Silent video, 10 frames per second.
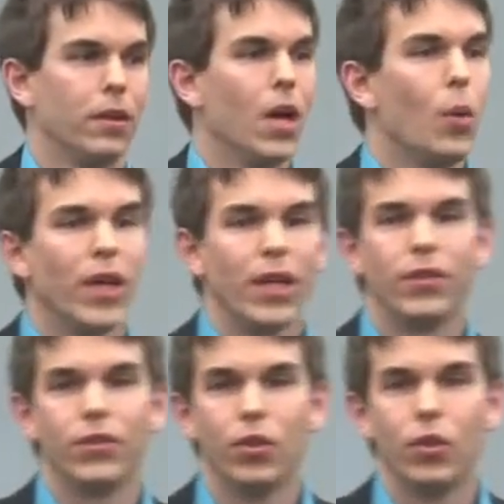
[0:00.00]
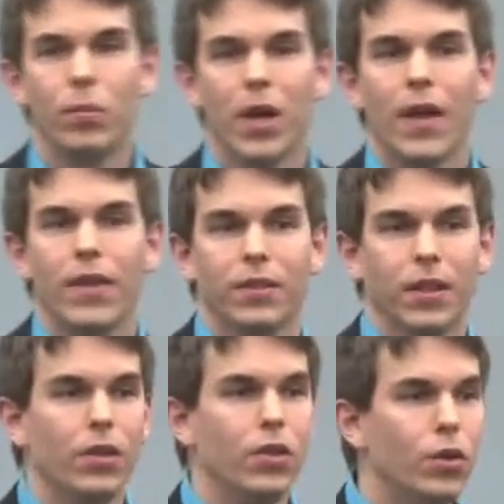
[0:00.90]
We consume this
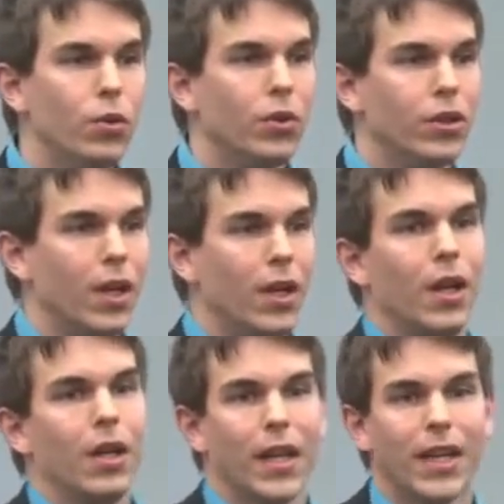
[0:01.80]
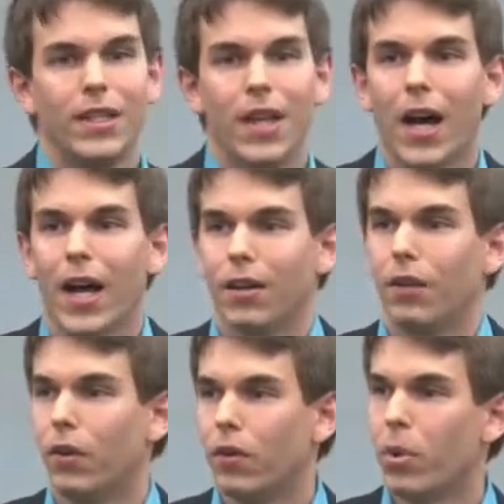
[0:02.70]
news like a diet of
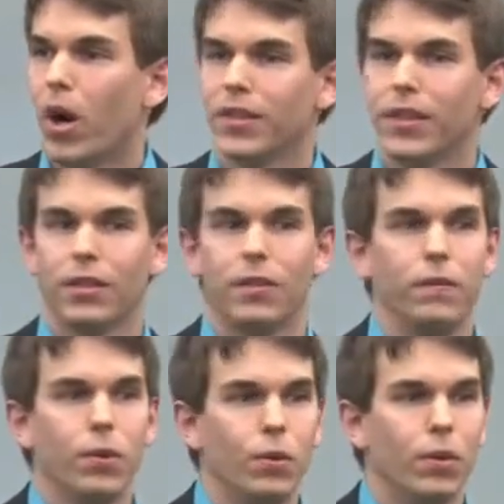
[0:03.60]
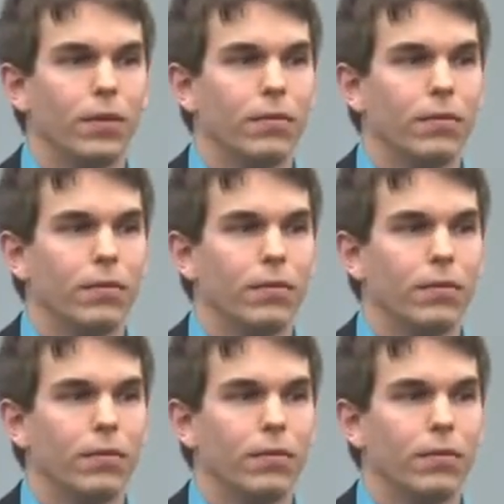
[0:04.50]
overprocessed food.